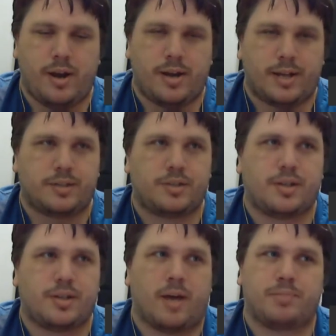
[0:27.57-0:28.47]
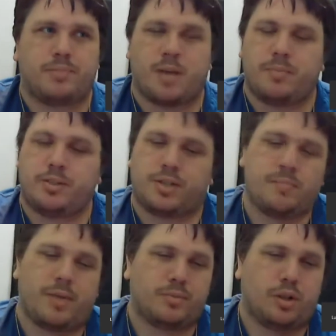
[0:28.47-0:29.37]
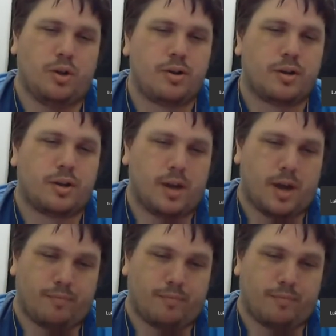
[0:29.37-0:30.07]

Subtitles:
as Jamie said, my name's Luke.